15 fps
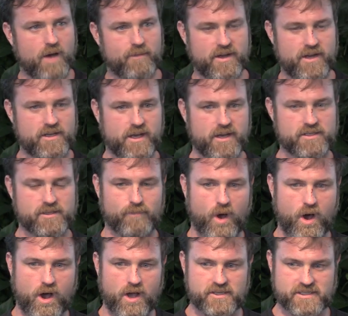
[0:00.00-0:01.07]
It is a
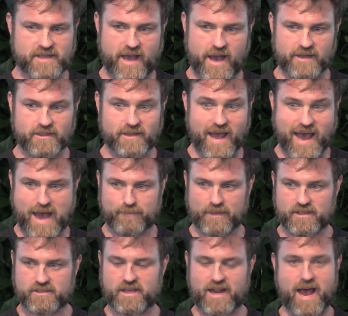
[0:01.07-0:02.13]
pause that
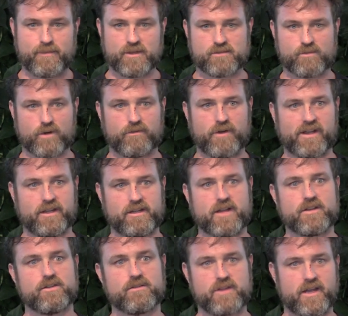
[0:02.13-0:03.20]
happens. It happens more frequently
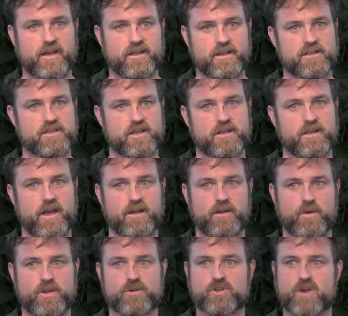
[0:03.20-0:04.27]
than you think it is. And
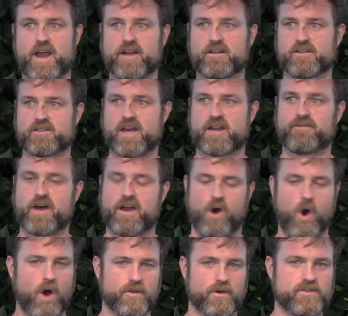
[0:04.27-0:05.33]
when you're trying to identify
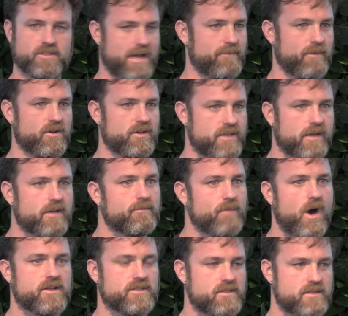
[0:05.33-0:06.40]
all those 10 millisecond
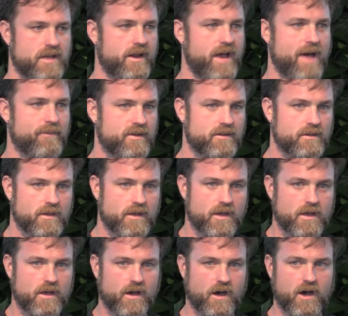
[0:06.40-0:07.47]
pauses that happen,
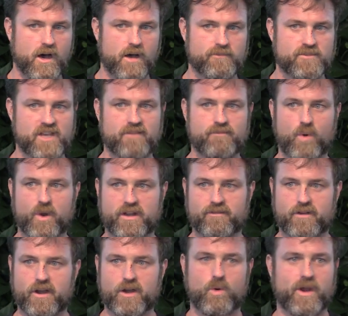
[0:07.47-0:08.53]
safe pointing
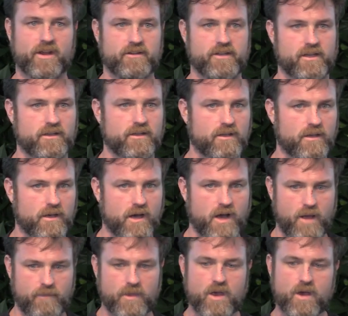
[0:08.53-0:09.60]
very quickly
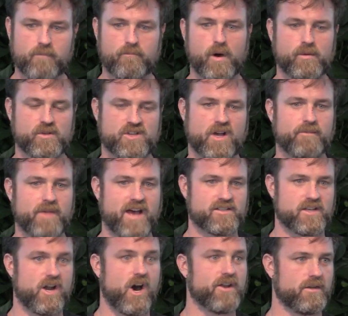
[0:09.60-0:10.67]
bubbles up as
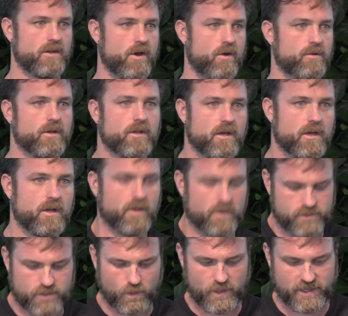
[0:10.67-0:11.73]
an unknown.
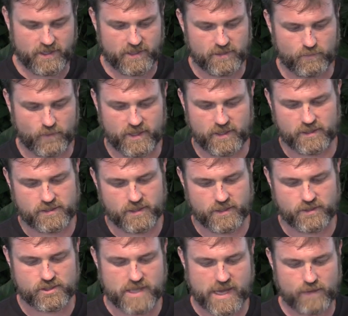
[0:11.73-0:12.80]
So we needed to
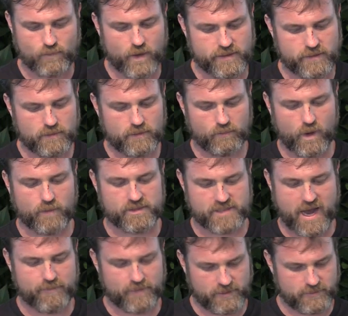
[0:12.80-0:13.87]
understand what was
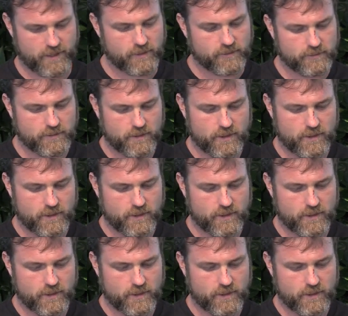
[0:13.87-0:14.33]
happening there.